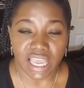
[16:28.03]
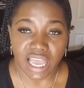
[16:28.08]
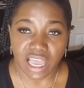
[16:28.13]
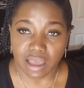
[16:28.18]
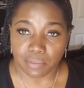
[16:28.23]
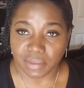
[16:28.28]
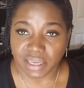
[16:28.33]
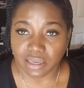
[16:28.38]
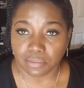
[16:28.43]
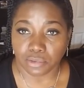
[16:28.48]

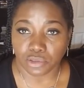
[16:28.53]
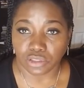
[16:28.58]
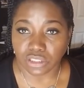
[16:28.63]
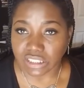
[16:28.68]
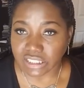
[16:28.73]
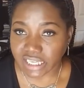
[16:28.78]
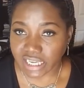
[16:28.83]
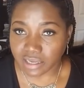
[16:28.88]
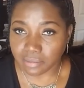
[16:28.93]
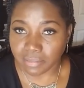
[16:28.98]
I'm able to
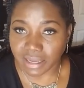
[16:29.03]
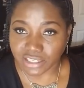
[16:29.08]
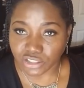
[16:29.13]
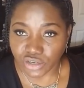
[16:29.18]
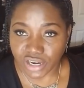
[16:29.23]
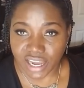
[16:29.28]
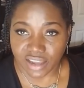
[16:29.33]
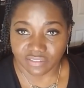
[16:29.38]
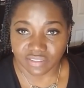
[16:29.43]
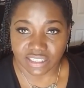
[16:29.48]
take my
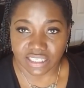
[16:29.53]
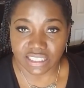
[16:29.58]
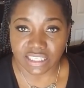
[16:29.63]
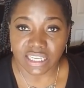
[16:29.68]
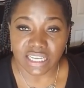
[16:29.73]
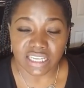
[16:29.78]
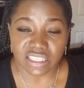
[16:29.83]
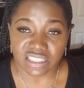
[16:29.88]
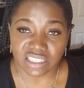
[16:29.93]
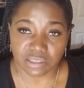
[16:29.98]
traveling
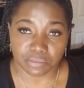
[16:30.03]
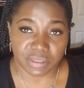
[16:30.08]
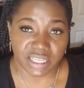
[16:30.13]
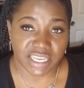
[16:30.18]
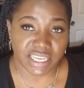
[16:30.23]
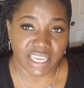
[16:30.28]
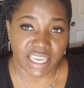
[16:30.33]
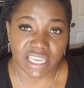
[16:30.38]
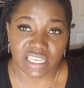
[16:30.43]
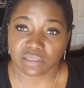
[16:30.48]
display
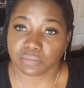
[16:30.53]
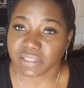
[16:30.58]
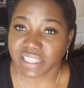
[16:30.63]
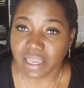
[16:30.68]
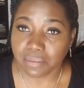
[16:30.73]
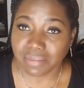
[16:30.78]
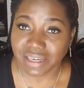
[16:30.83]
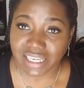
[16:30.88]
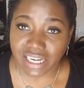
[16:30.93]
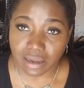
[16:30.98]
case, but
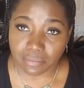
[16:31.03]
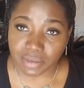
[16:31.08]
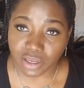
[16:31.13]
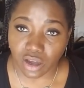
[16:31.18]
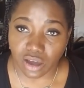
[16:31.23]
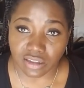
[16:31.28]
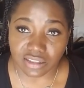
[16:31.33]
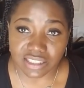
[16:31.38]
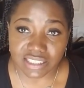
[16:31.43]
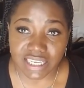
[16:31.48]
that may not be
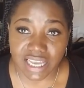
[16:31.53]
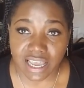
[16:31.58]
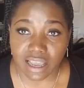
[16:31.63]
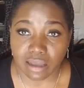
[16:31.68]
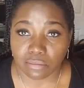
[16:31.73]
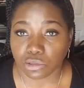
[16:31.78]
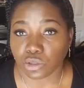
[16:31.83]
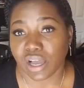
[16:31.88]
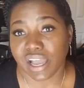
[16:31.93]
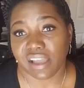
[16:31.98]
all the time,
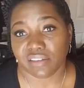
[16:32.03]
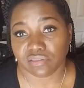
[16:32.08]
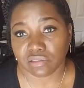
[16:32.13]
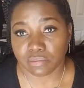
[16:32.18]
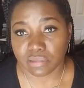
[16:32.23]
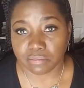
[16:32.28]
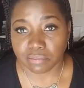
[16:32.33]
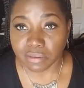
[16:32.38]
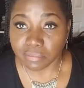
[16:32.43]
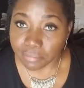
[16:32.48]
so I have to be